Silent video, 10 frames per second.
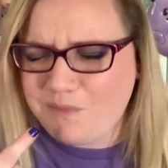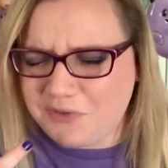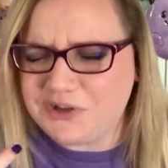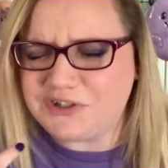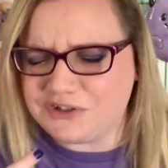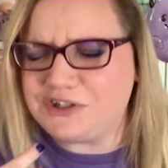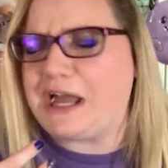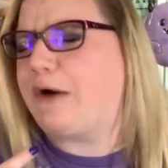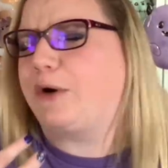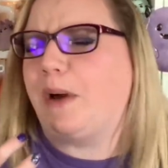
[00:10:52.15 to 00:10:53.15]
This is the
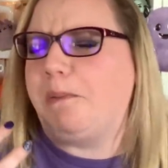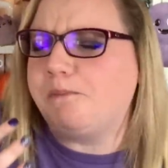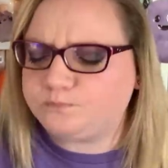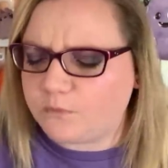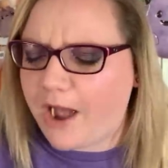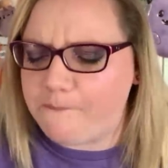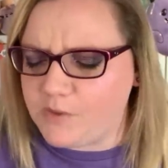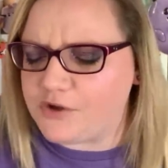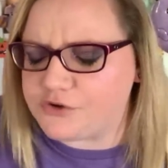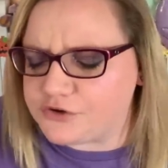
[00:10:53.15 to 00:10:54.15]
sour one. Yep,
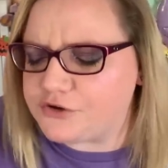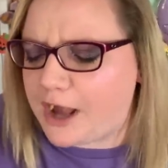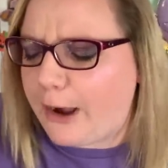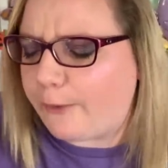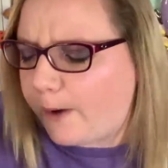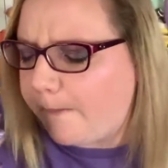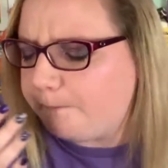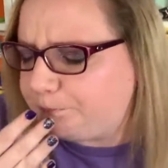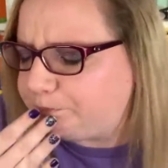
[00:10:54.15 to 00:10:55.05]
this is the sour one.